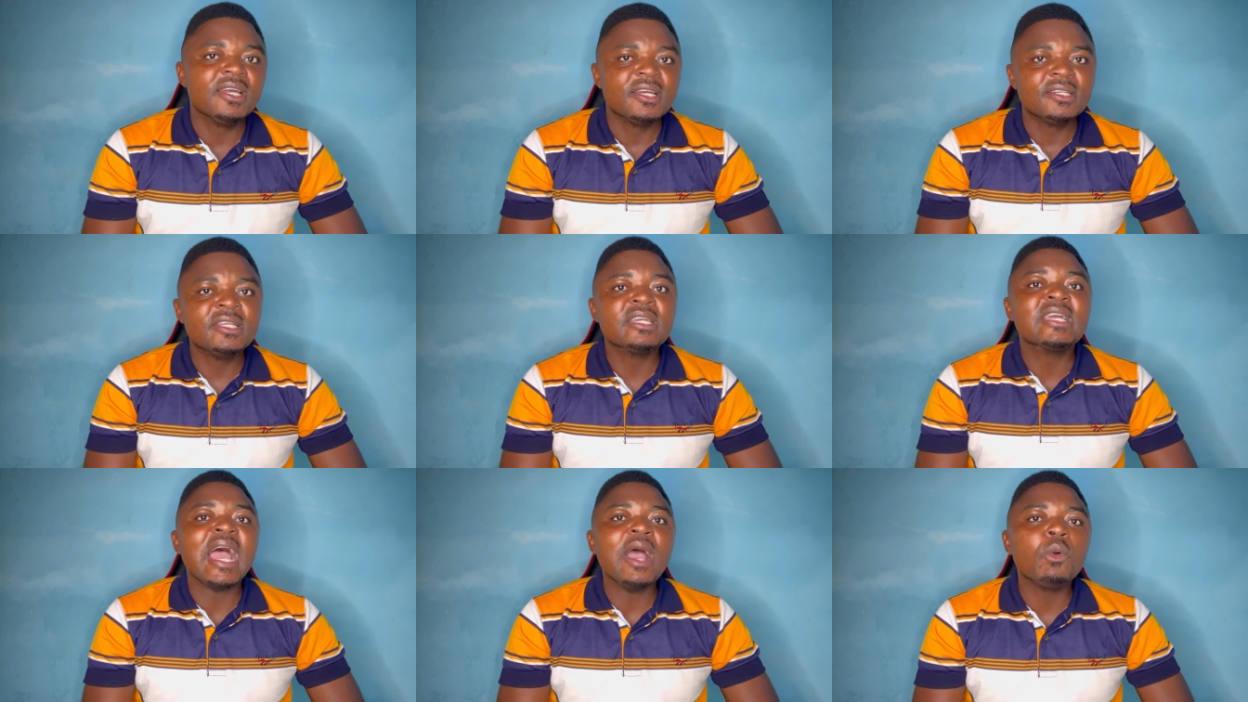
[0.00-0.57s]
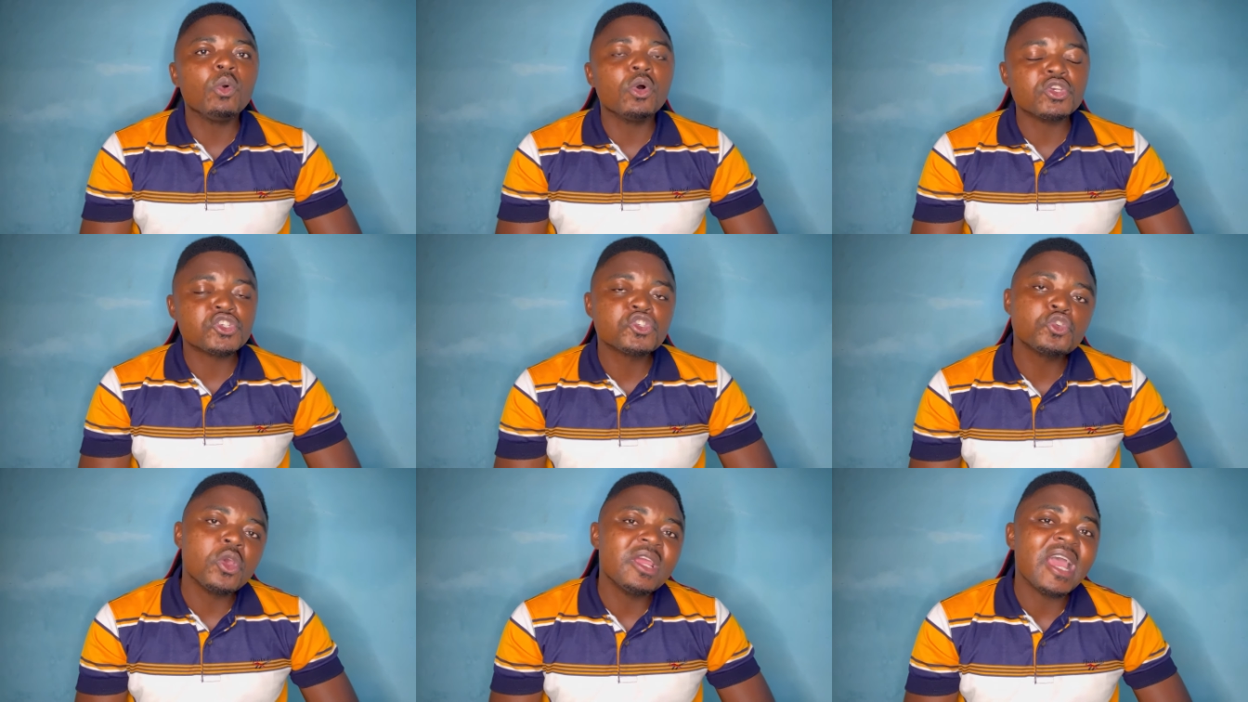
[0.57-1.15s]
the guy
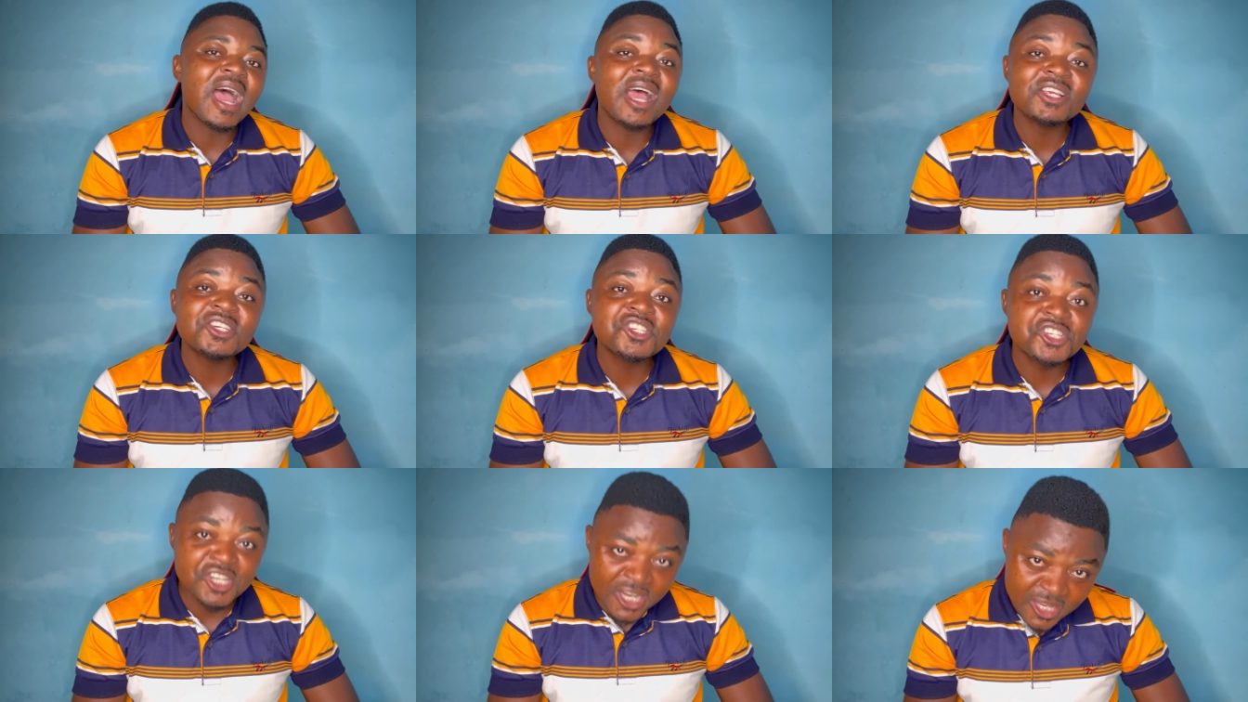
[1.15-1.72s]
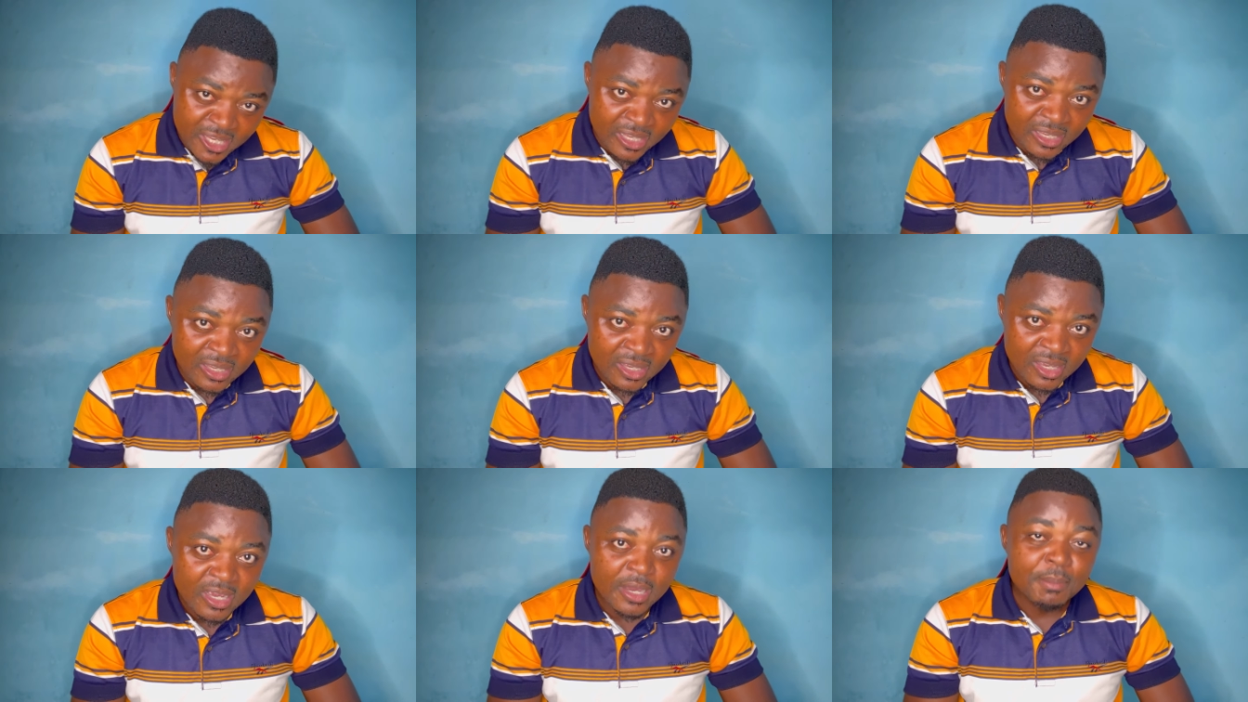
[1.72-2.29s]
was showing her
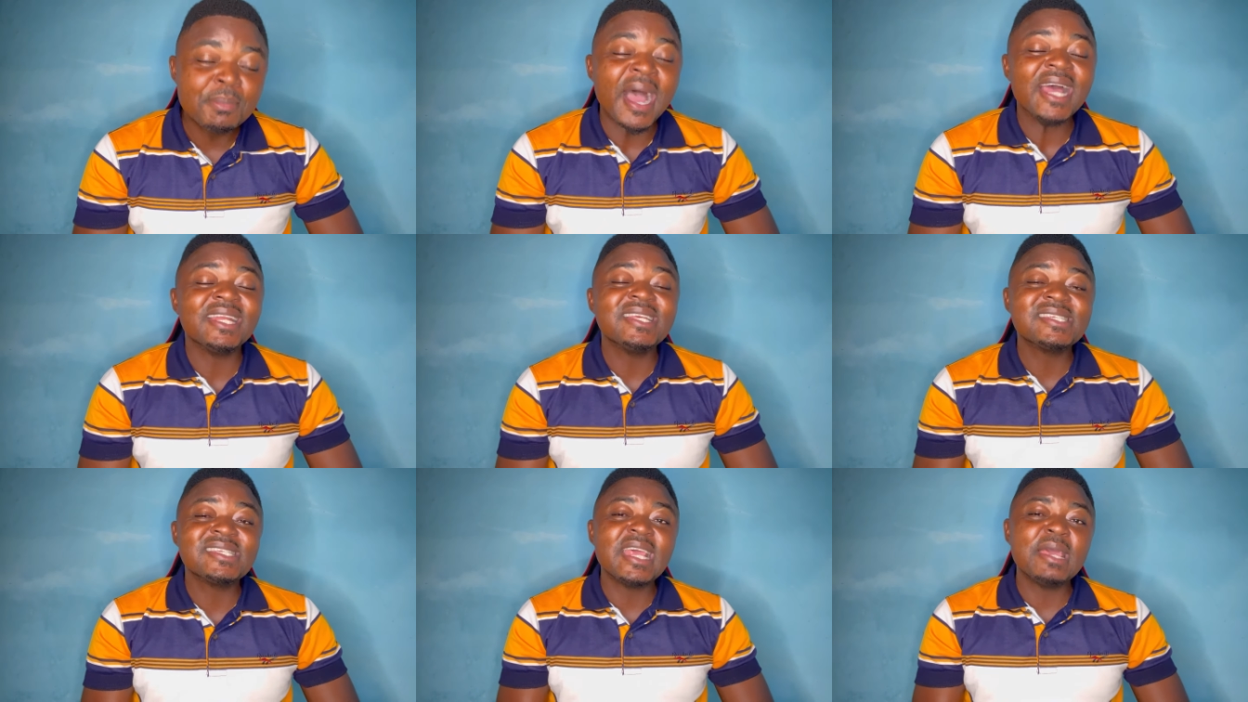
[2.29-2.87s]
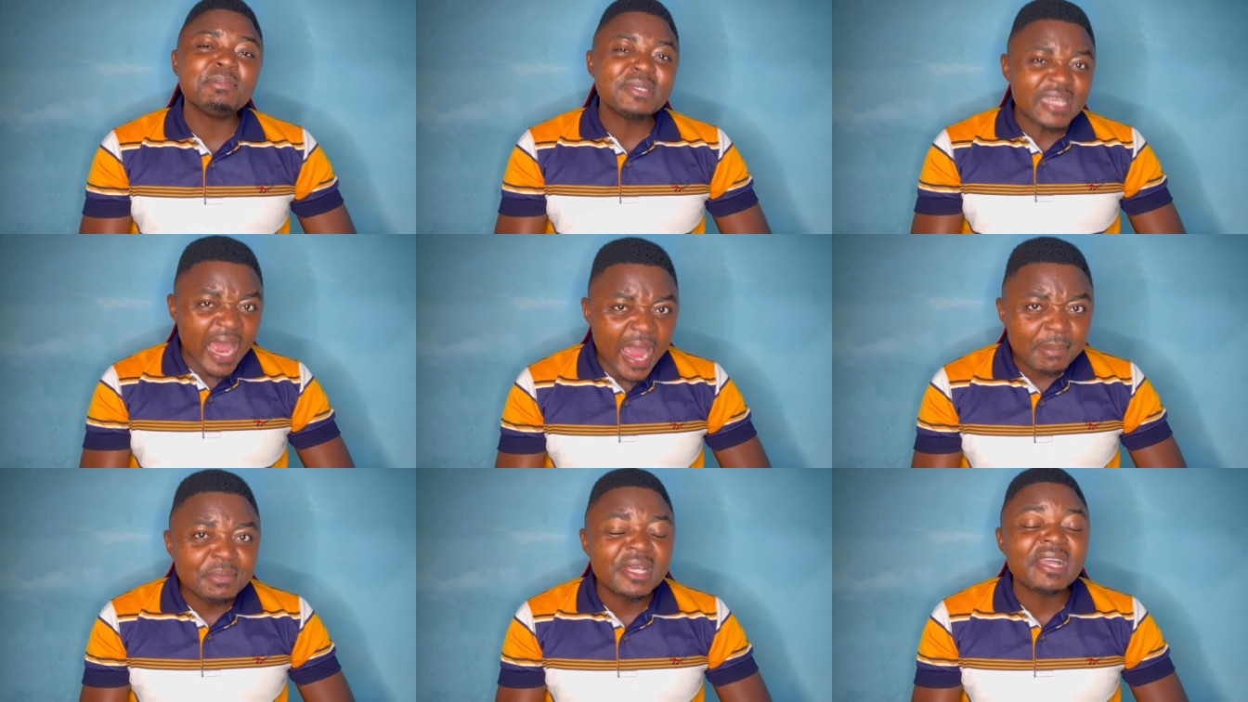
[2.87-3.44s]
shaggy, but at the same
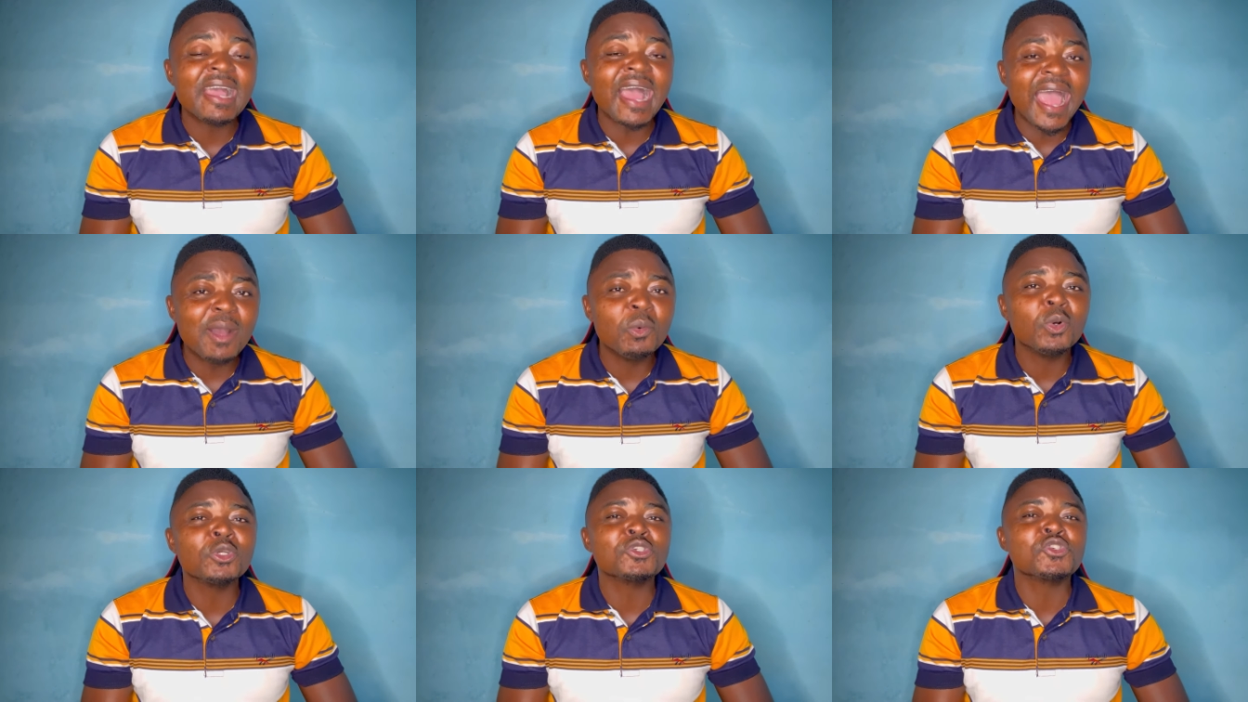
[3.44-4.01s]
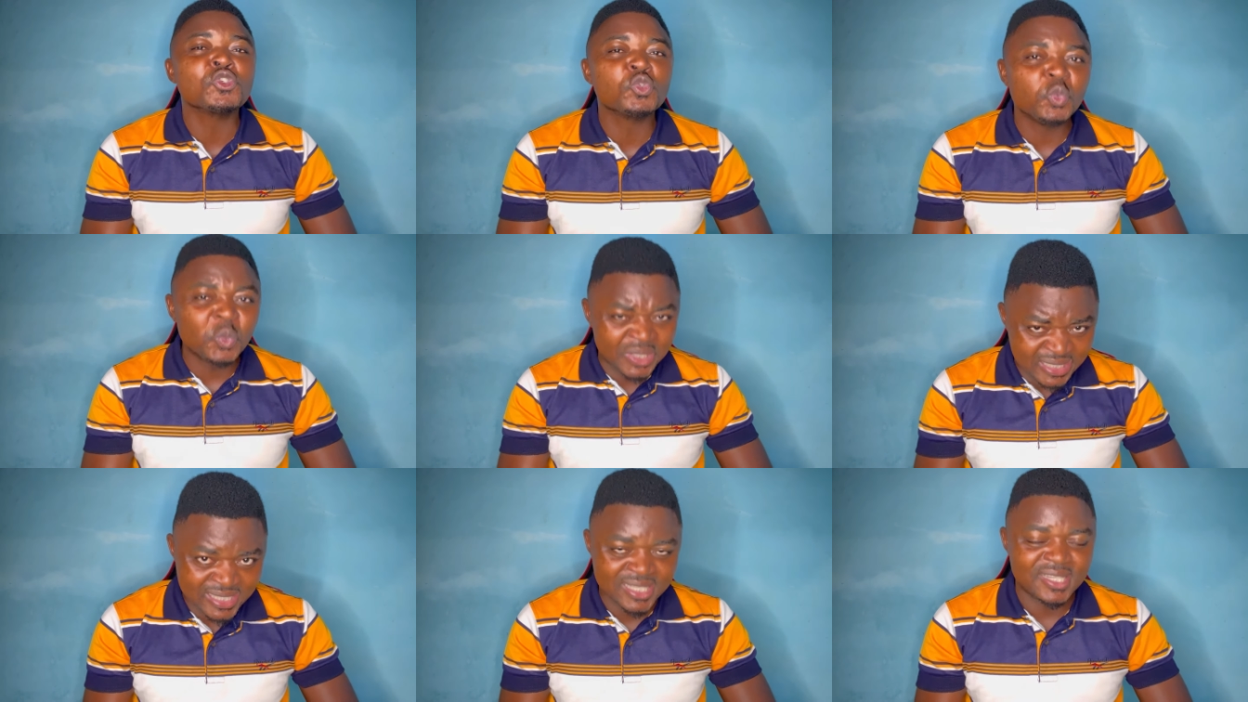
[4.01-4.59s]
time, the guy was
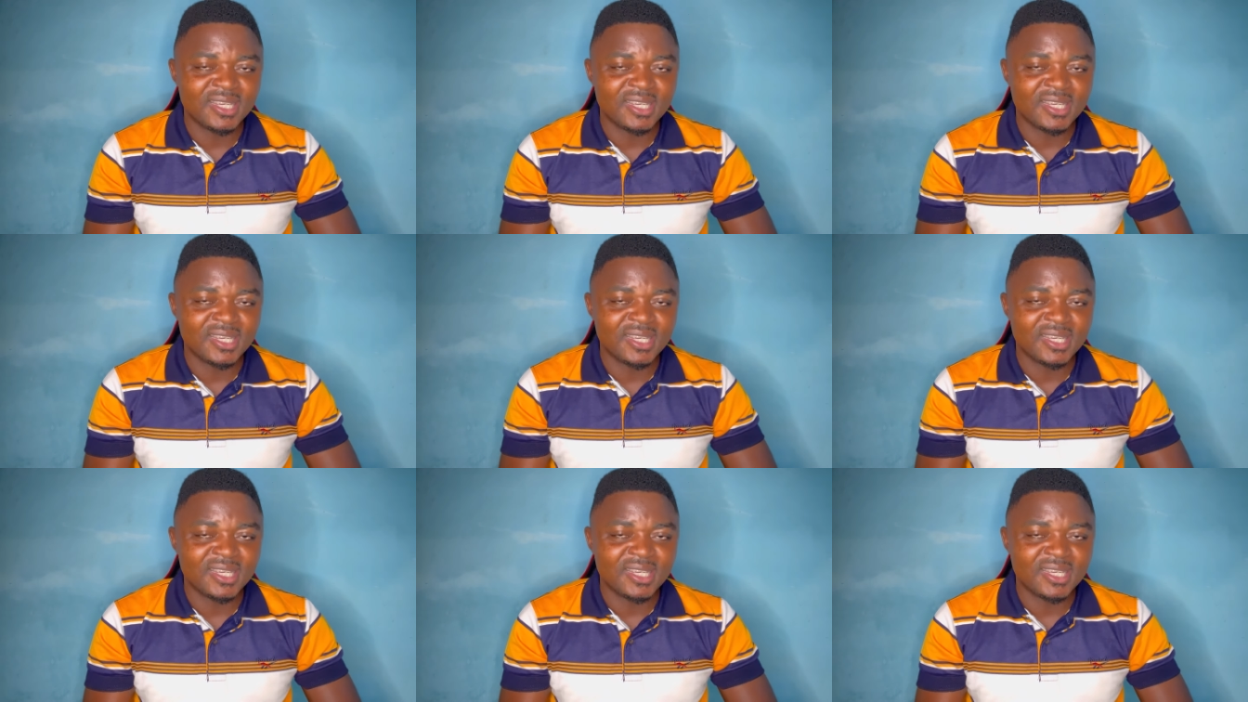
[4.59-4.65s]
sweet.